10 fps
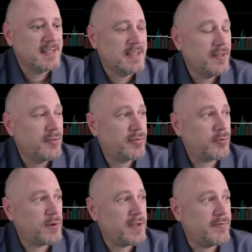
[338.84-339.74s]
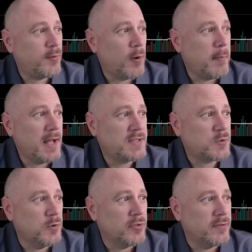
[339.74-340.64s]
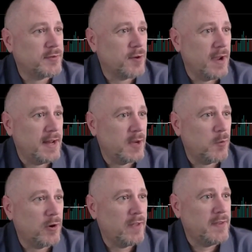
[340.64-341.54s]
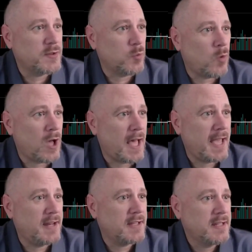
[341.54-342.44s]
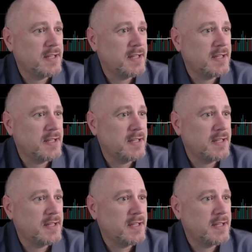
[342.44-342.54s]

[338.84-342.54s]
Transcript: 3-4 months worth of trading, we're in this wide